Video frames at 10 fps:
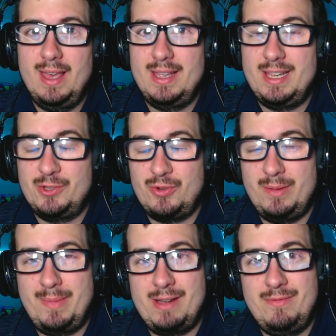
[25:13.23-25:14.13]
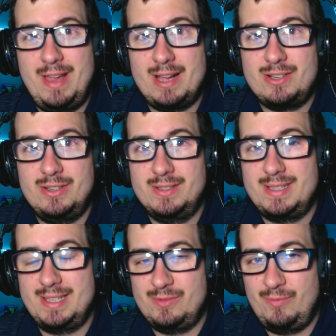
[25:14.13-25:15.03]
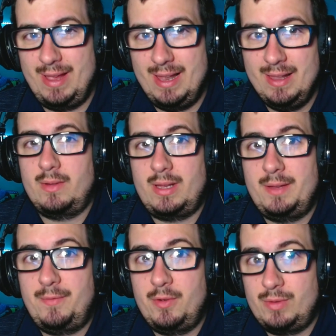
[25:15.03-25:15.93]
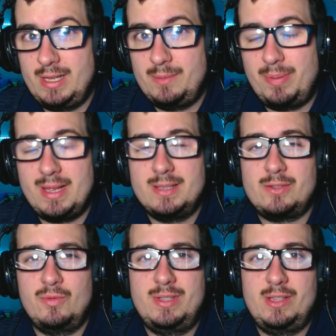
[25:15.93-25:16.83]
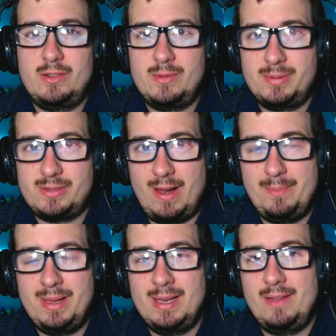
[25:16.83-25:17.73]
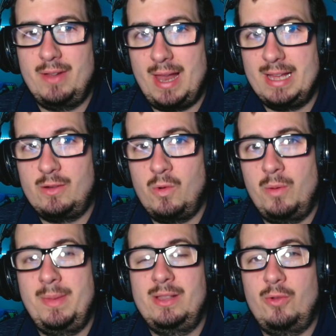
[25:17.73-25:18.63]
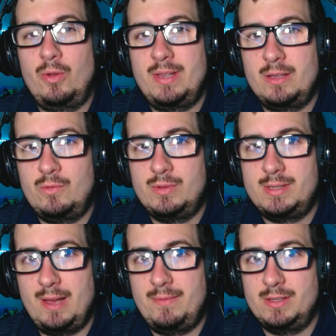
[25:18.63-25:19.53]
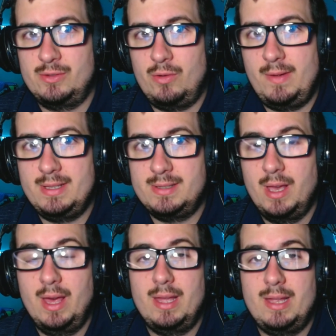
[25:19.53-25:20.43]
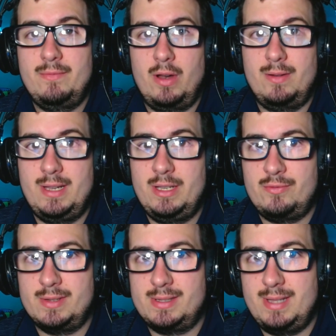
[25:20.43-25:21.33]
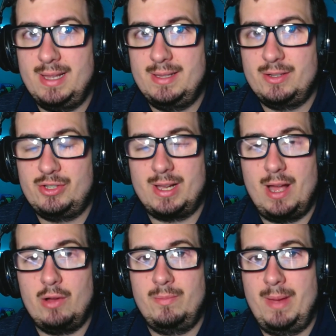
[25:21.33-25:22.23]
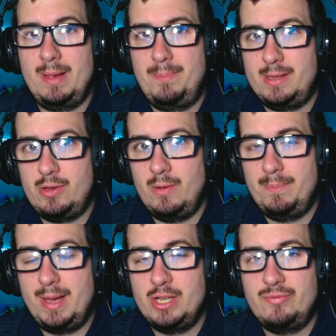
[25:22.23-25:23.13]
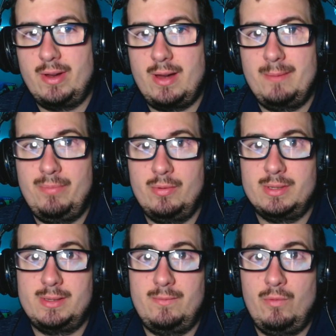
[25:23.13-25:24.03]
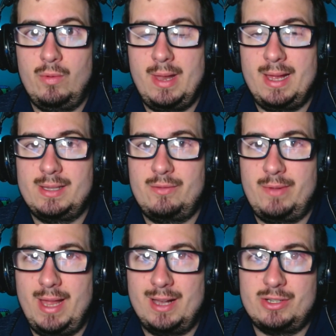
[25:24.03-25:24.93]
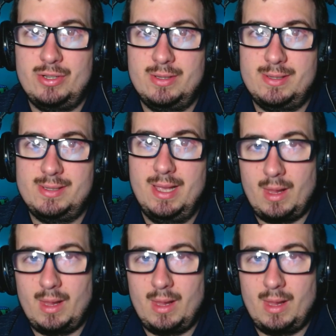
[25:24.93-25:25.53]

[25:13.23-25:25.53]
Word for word: enjoy my reactions as well. If you did, please consider subscribing, leave a like, comment, all that good stuff as always. If you are interested, check out my Patreon page where I post full-length reactions.